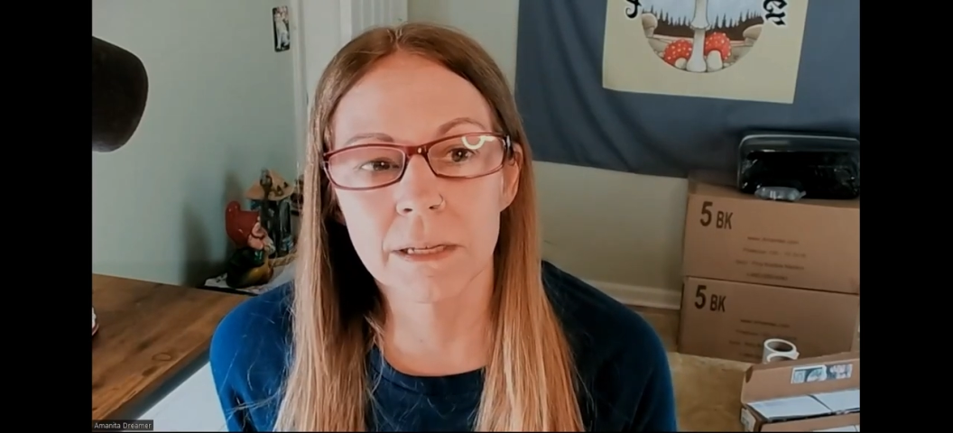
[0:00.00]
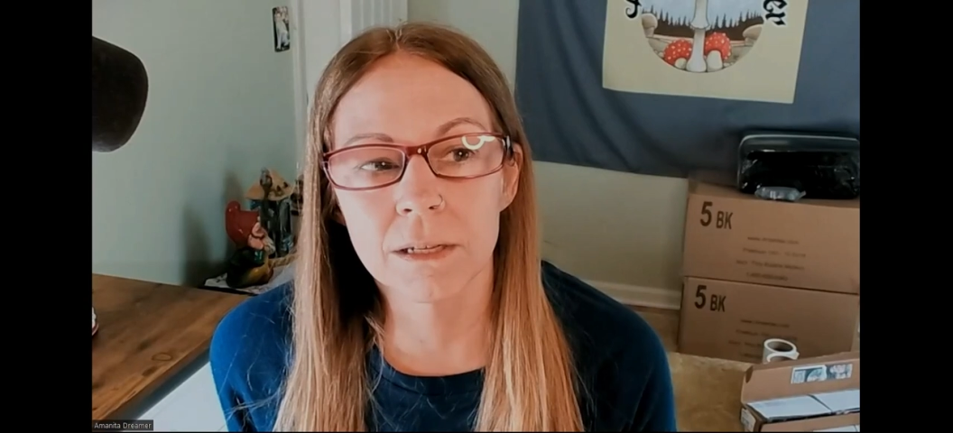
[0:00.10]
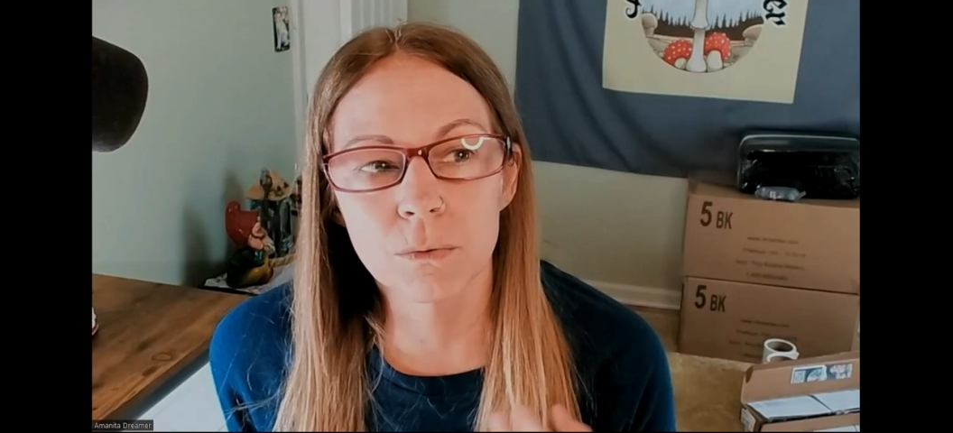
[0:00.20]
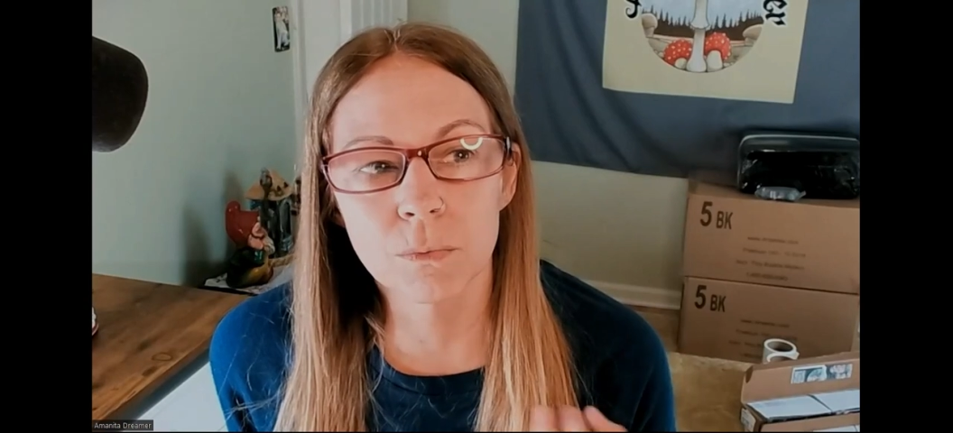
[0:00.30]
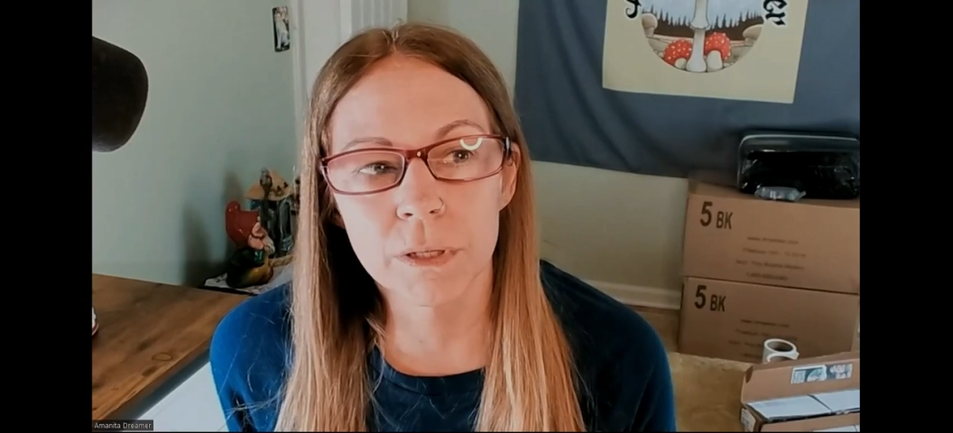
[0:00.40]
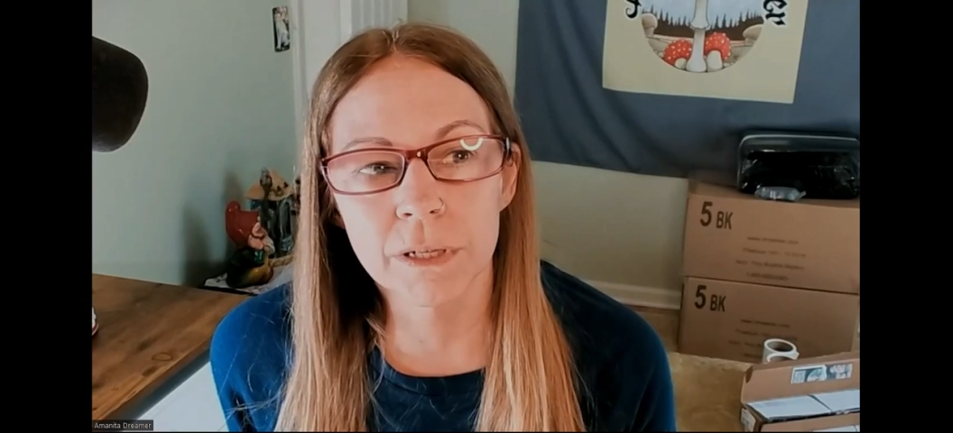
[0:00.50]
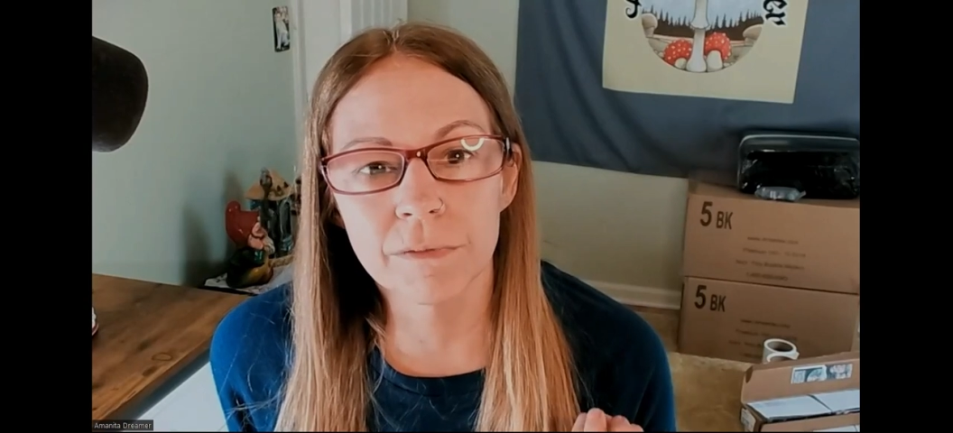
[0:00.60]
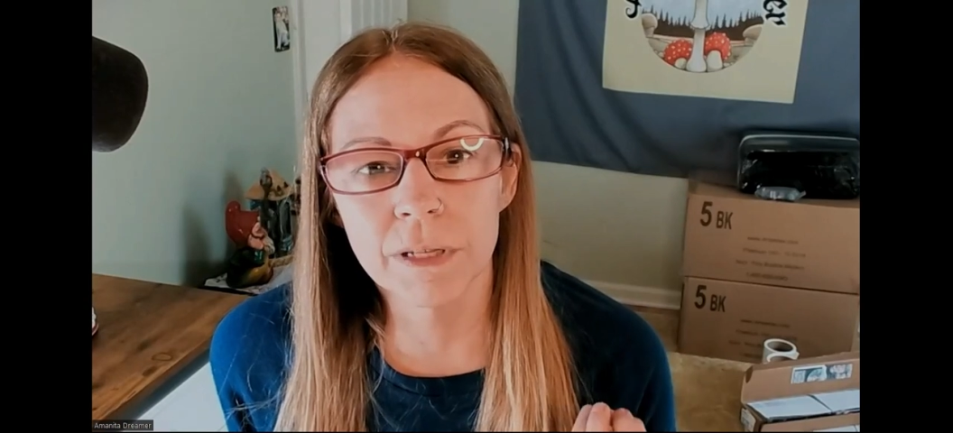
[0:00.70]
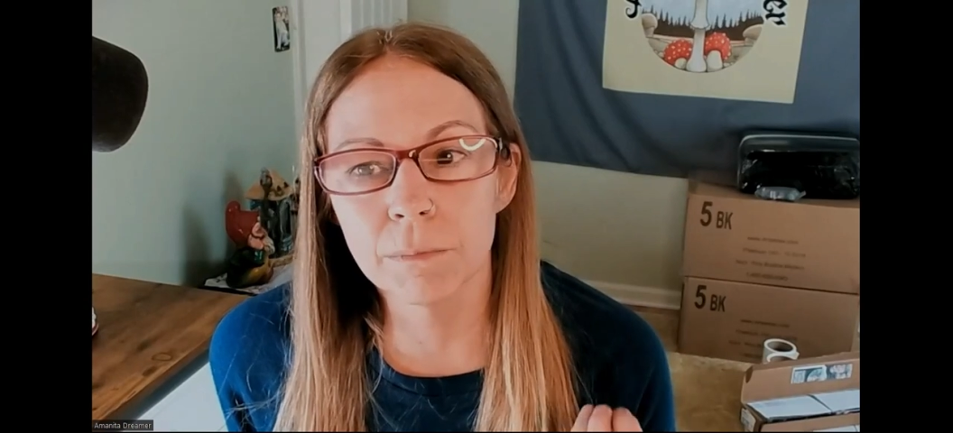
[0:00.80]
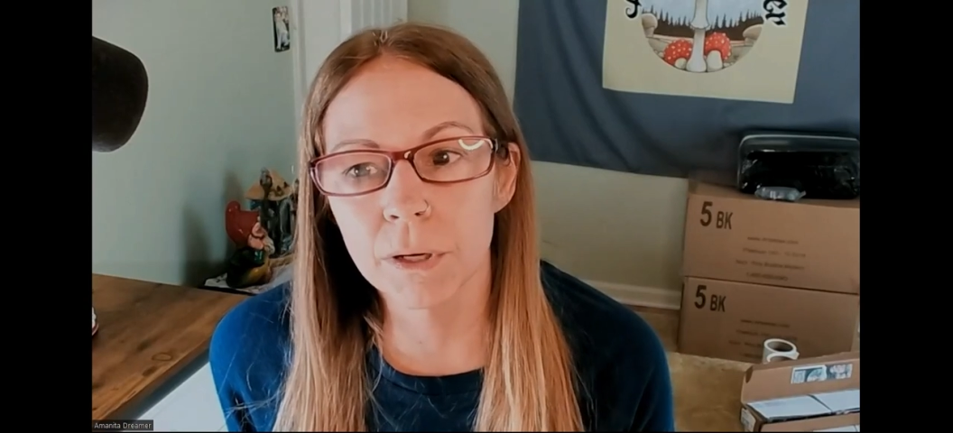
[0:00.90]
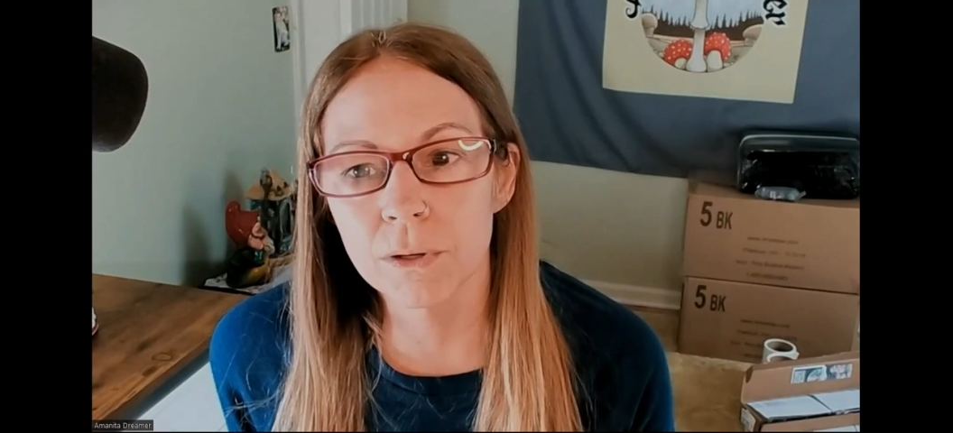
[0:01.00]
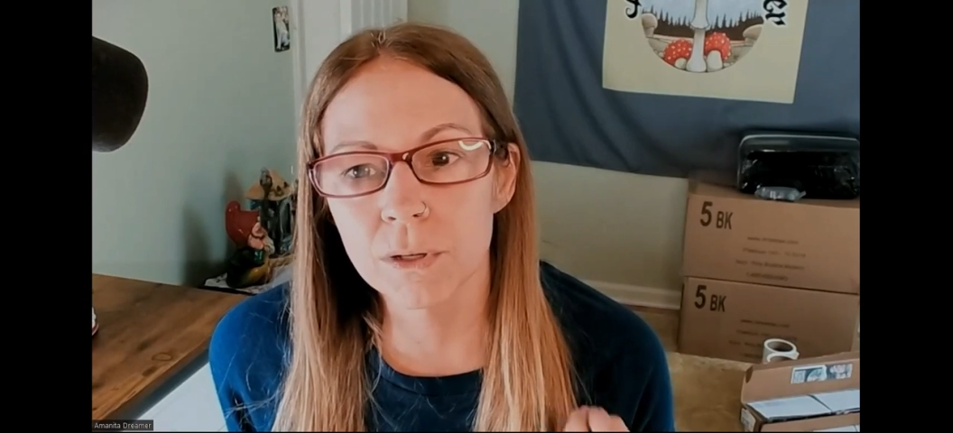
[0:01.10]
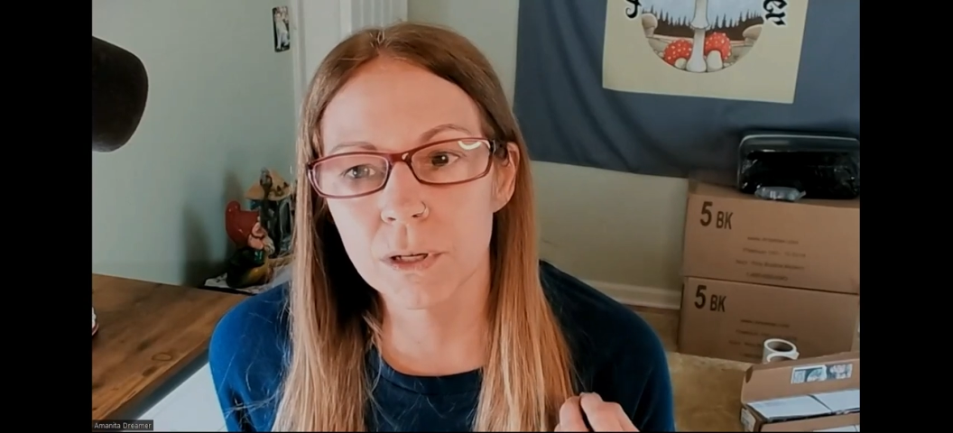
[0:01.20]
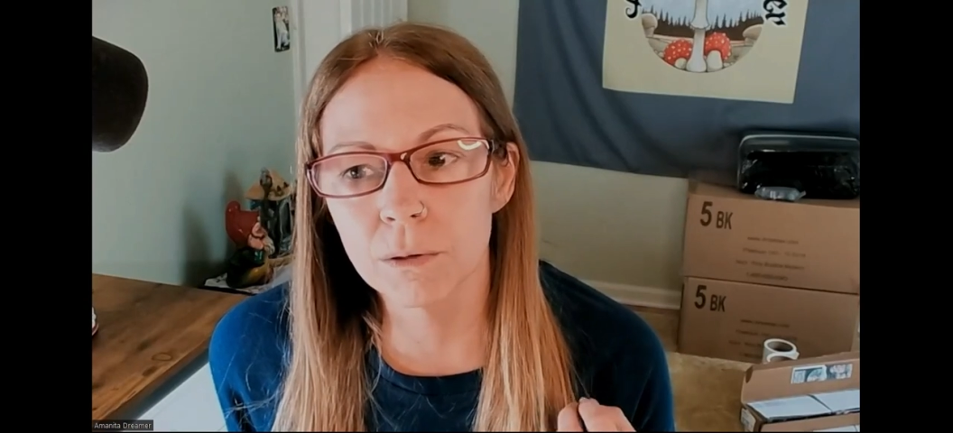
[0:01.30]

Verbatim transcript: it is one of the most